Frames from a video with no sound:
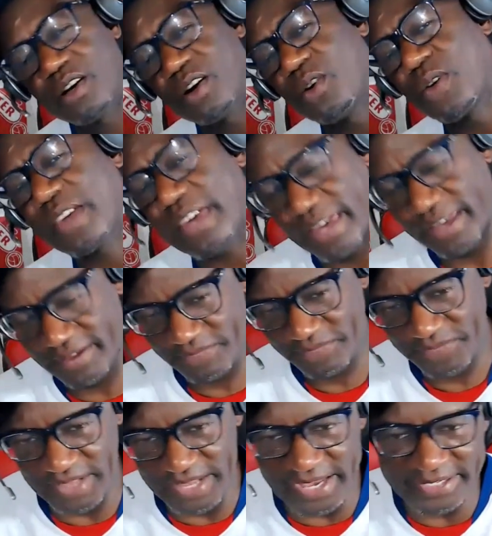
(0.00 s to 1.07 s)
Okay,
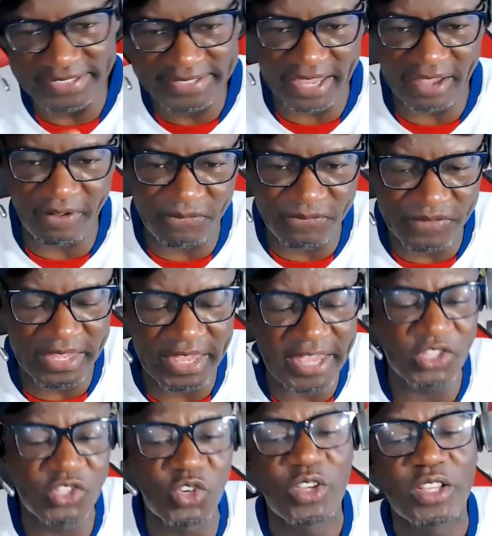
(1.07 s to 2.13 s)
let's delve
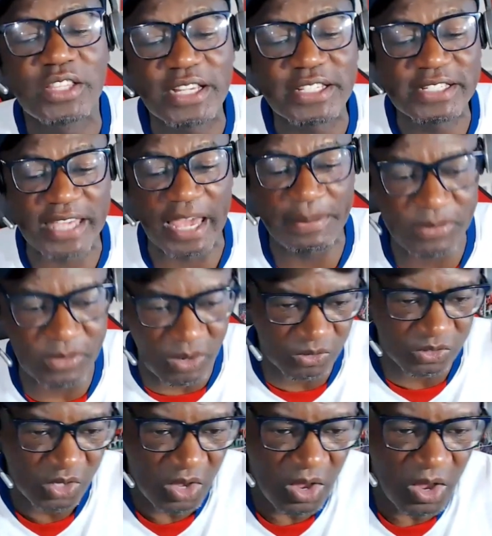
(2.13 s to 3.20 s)
into the scapegoat.